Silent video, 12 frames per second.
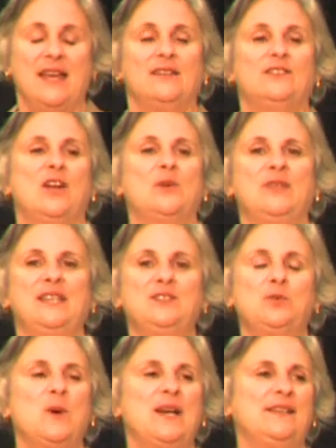So
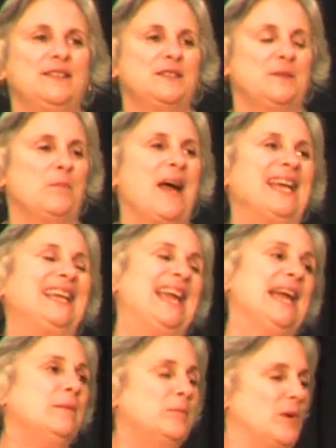this was my
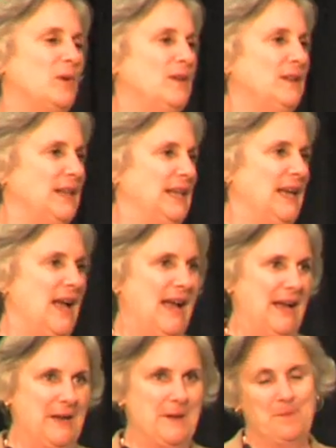gamble,
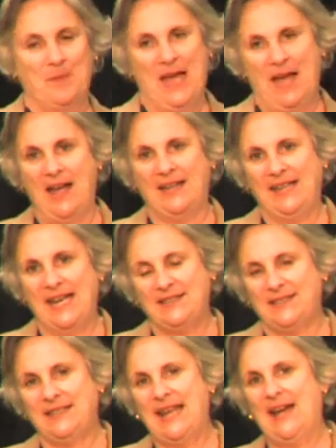I
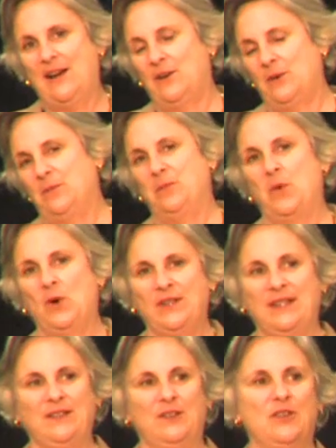guess now more
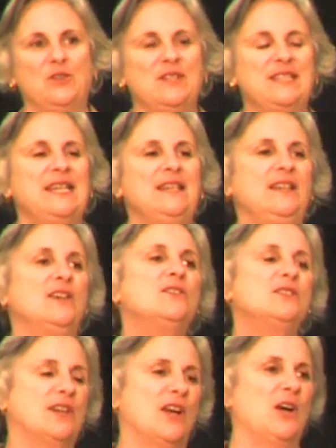than 13
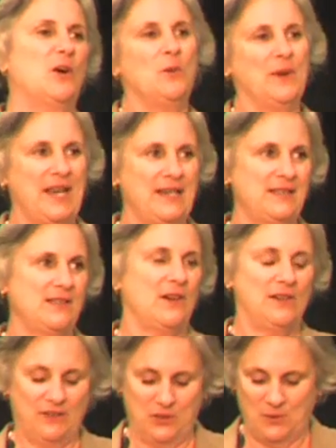years ago when I
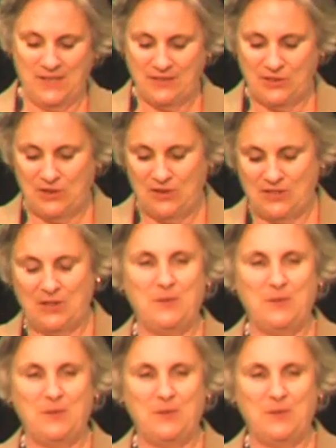started the research.